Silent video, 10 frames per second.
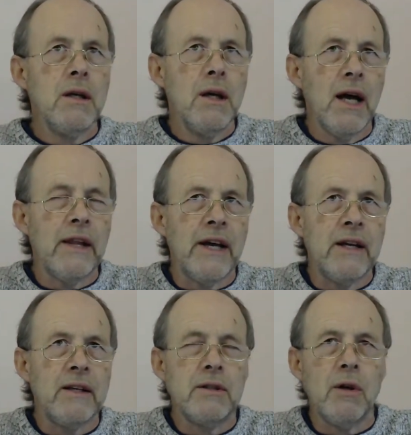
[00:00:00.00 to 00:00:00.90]
and
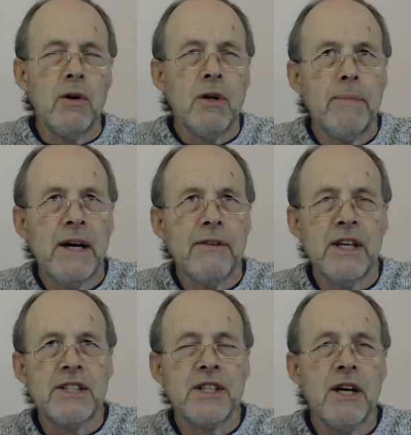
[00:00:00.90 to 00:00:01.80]
they talk about
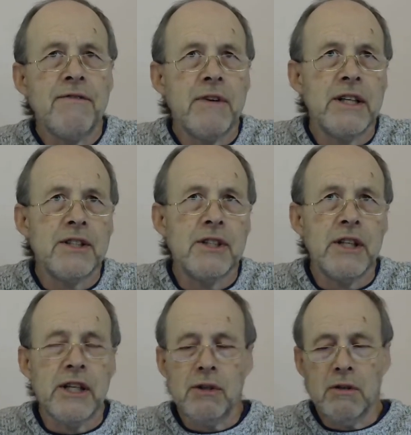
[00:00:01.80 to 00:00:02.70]
their sufferings and
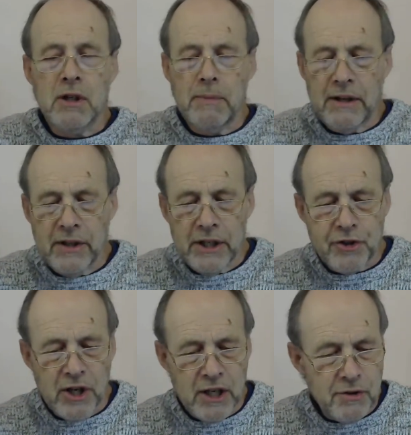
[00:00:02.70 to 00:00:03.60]
they talk about their
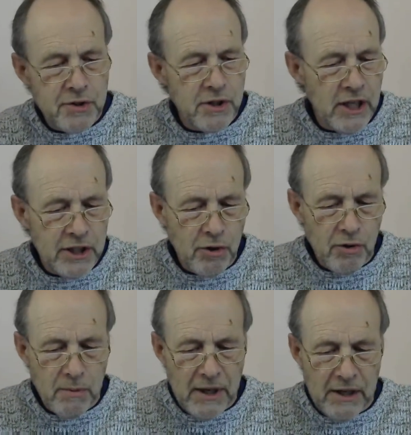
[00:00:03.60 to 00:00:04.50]
trials and they
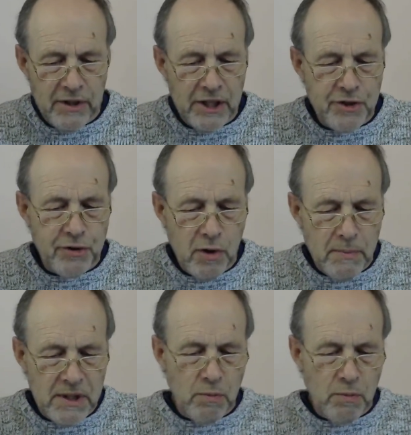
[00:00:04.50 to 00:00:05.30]
talk about their traumas.